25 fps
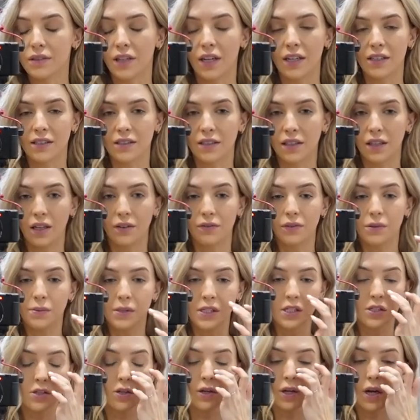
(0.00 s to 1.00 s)
I just love them.
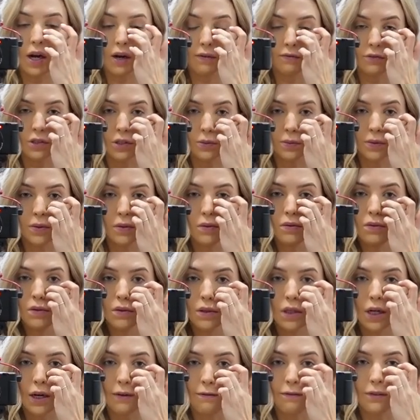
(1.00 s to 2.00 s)
They're so
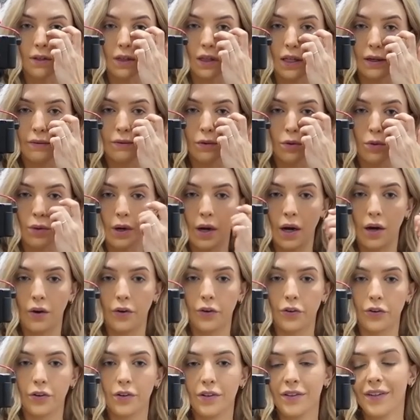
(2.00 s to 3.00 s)
comfortable. Comfort level
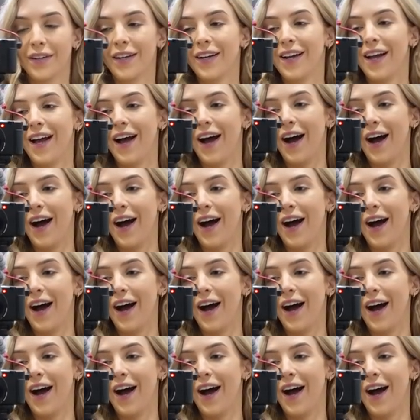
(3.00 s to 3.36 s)
100.